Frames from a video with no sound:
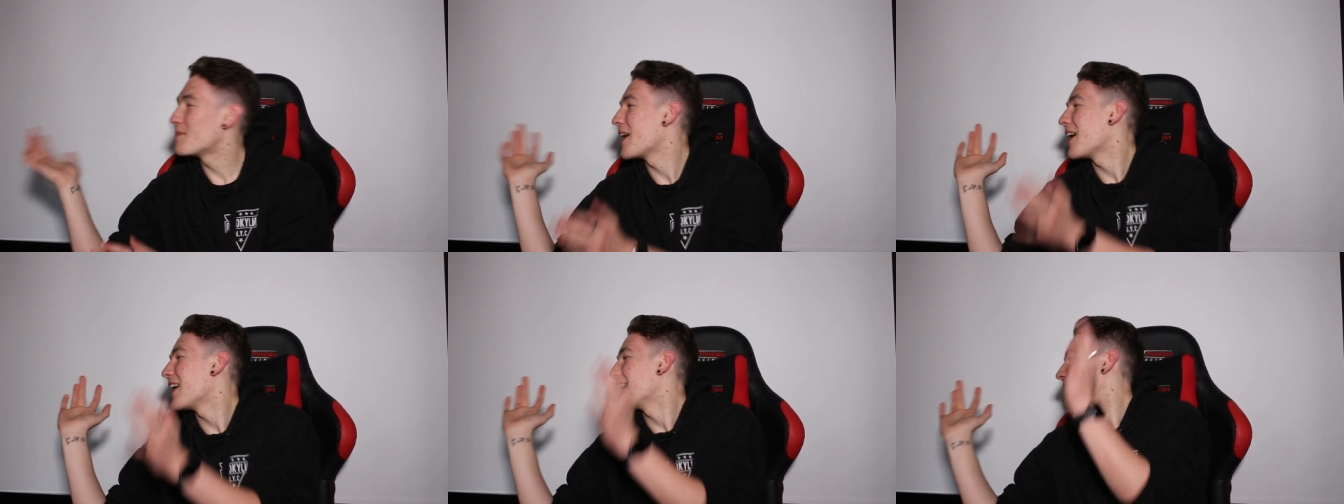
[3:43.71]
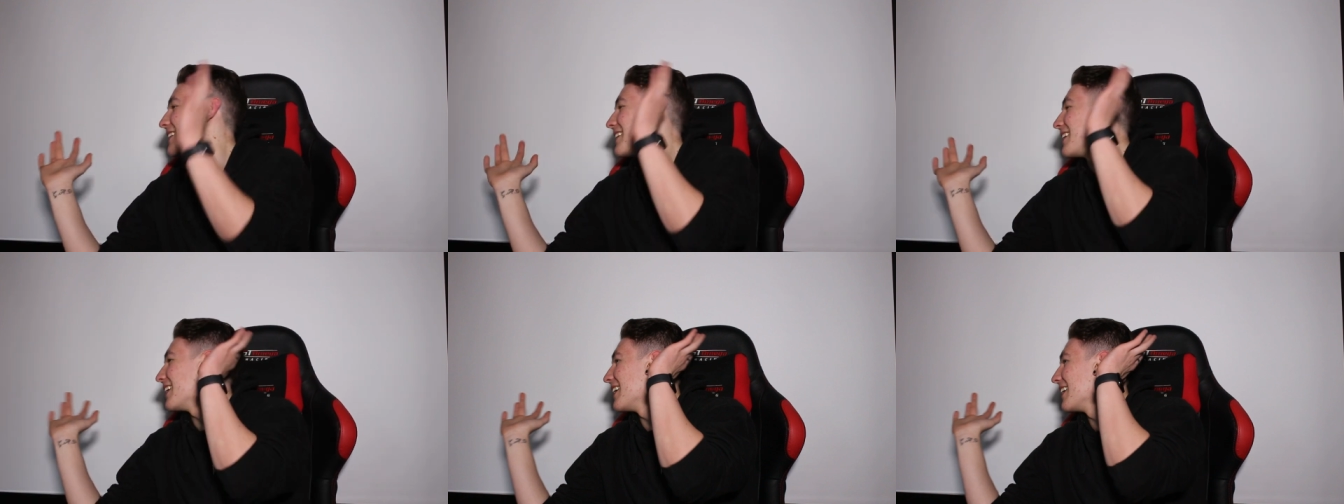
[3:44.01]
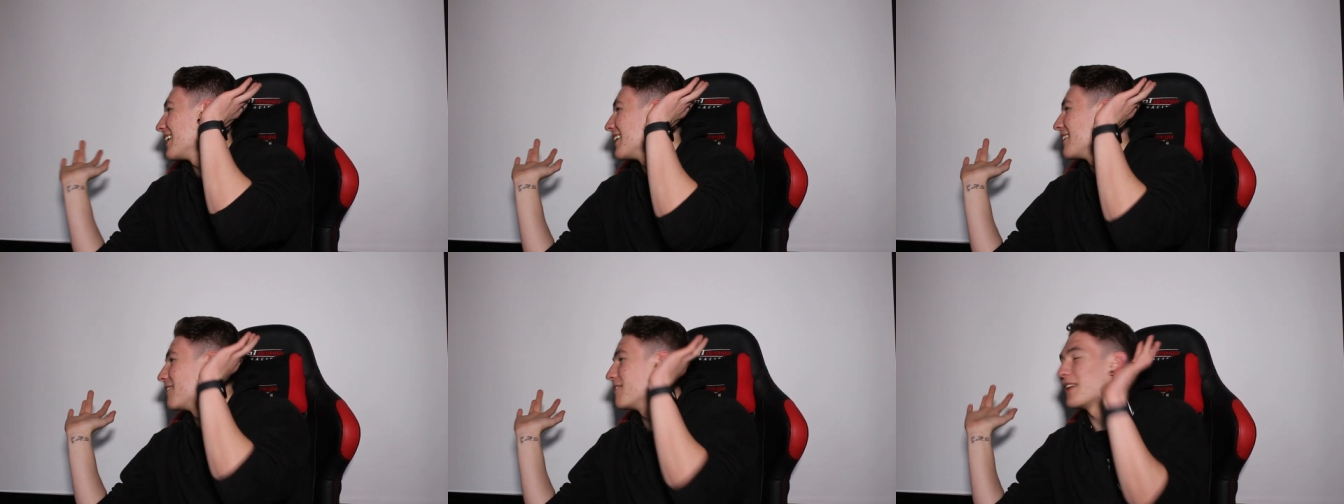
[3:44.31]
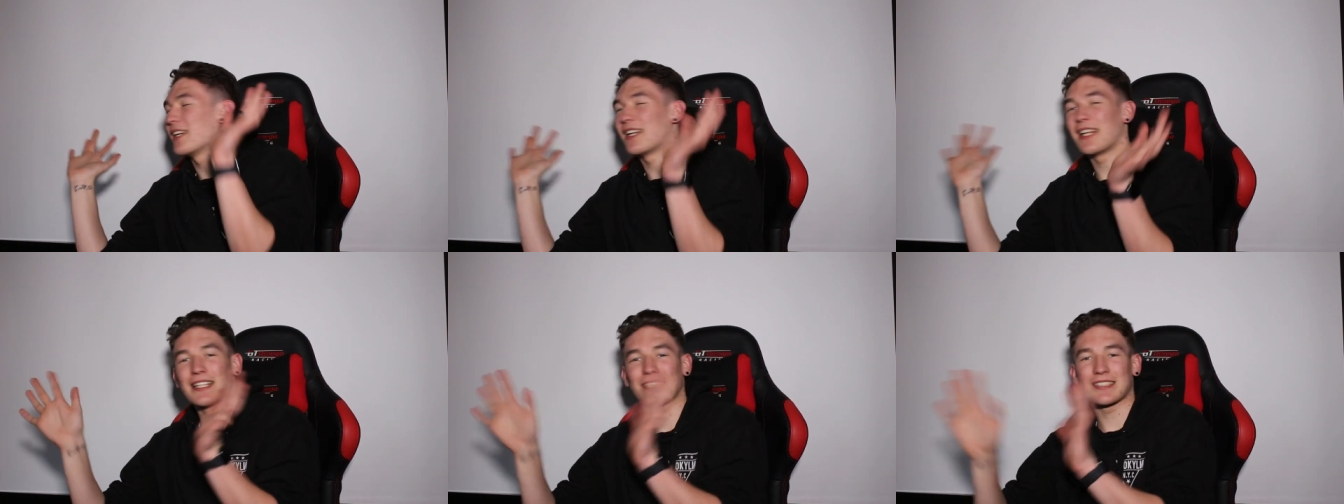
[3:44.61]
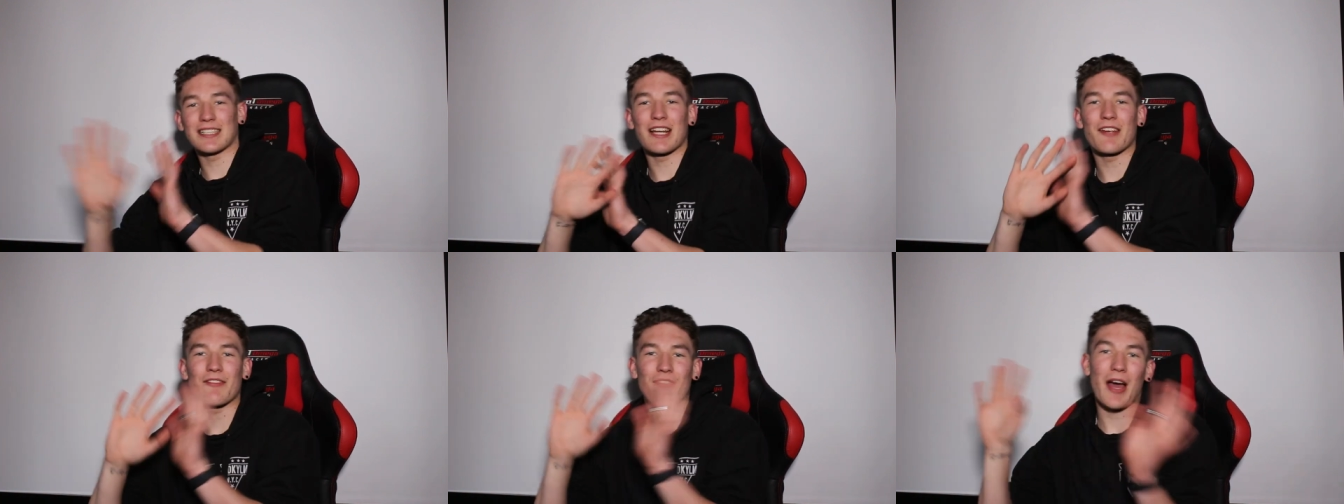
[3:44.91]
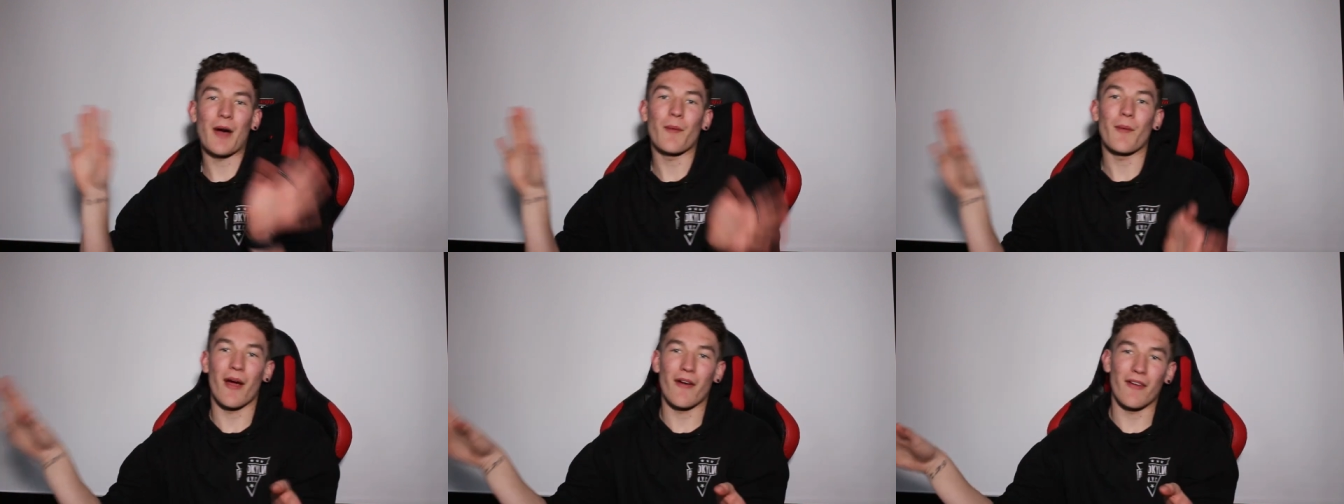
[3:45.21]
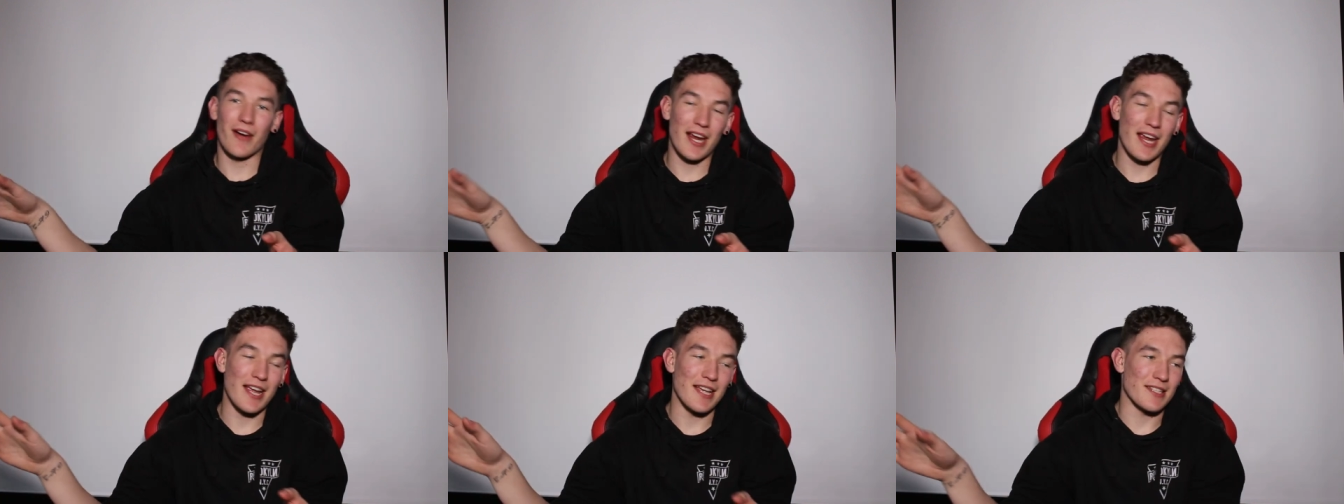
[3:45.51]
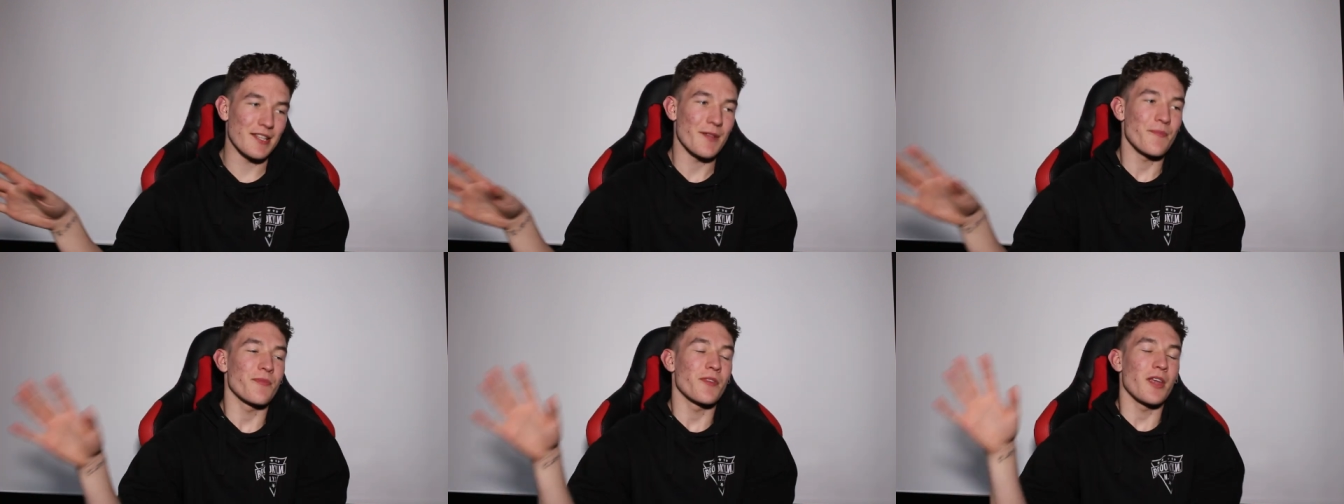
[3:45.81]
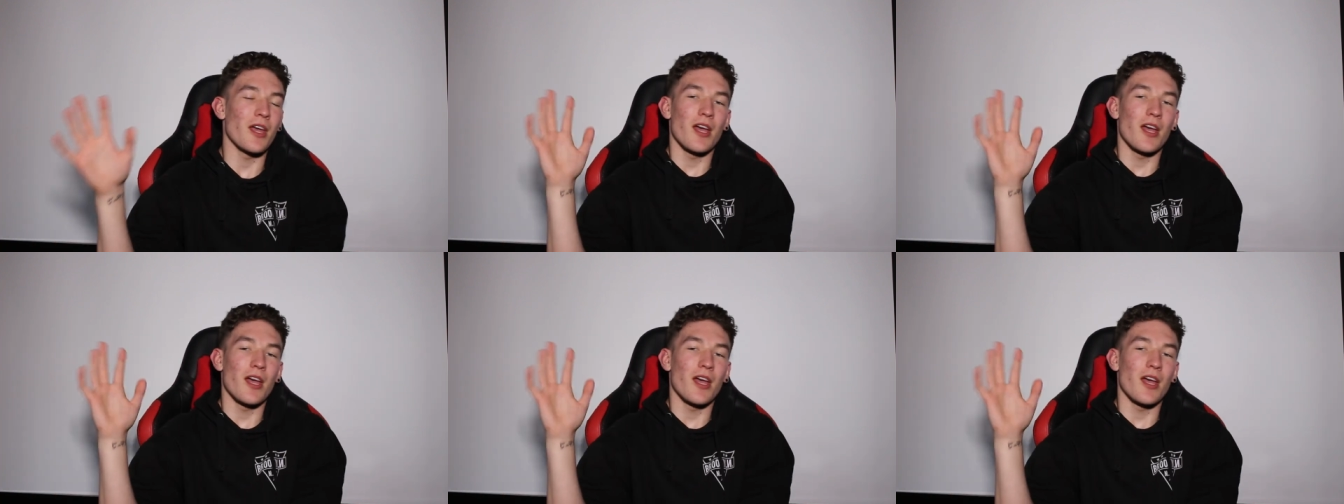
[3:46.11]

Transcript: but um, let's leave that where it is.